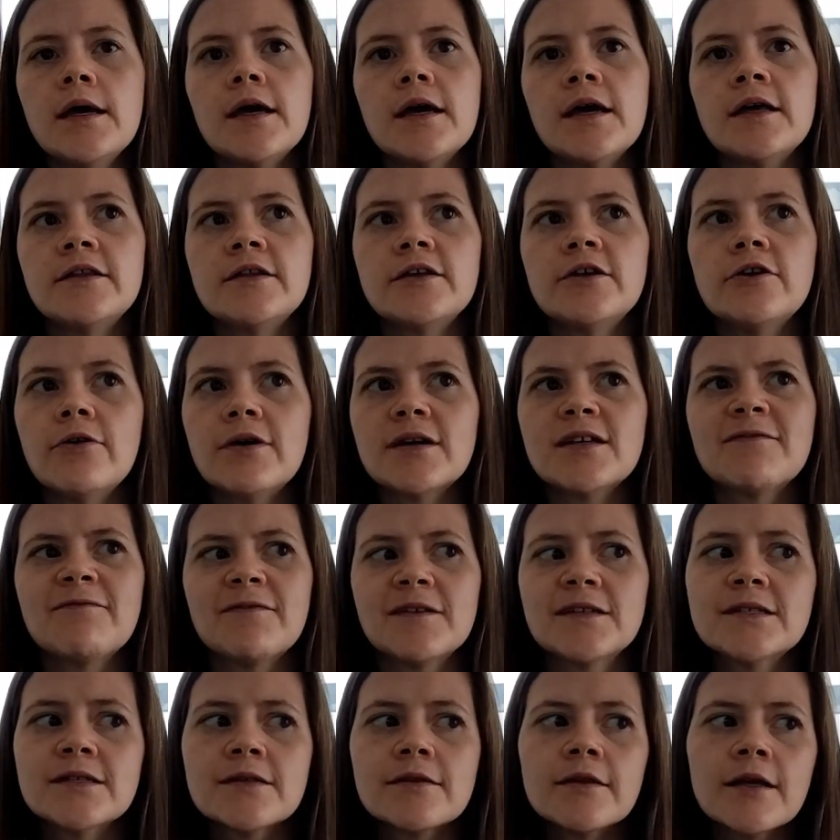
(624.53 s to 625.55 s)
in the US,
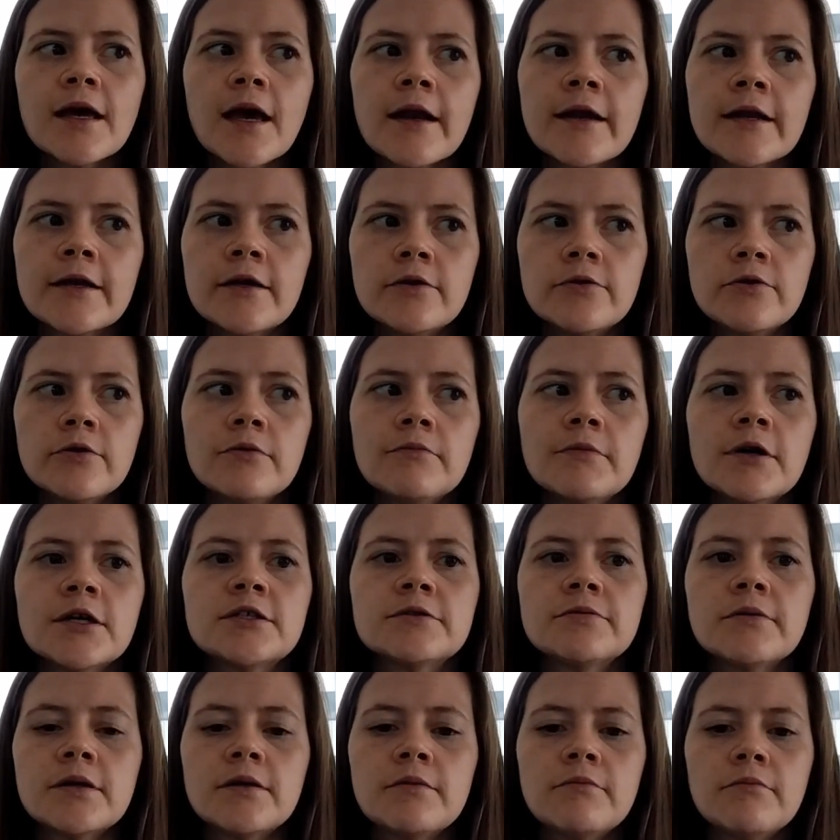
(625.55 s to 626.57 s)
physically, I didn't do
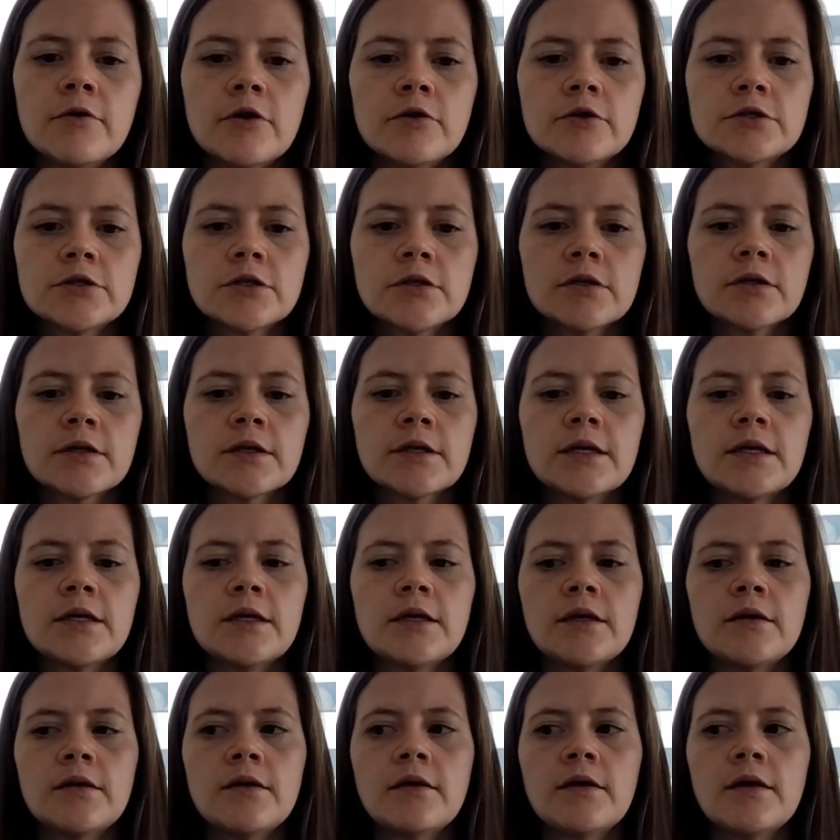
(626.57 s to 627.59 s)
much, but
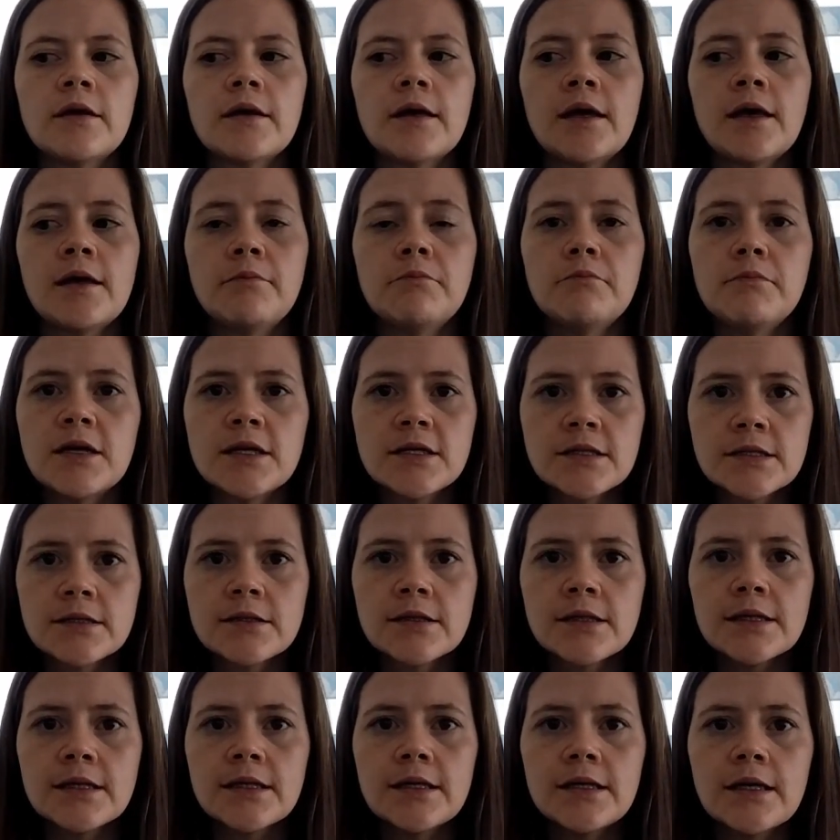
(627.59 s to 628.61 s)
emotionally and
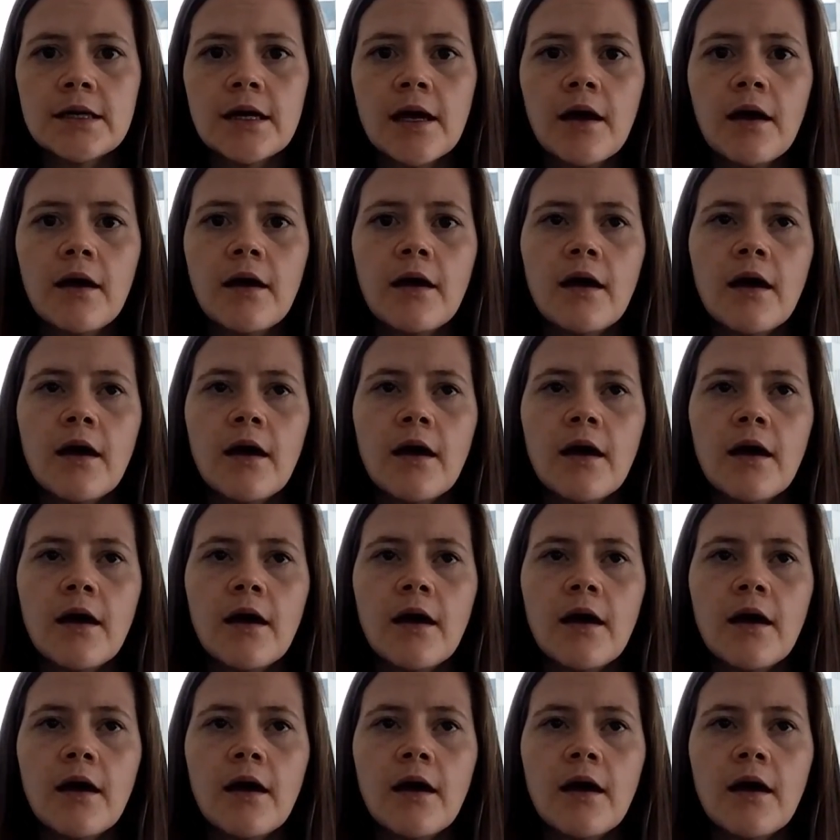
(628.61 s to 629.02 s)
mentally,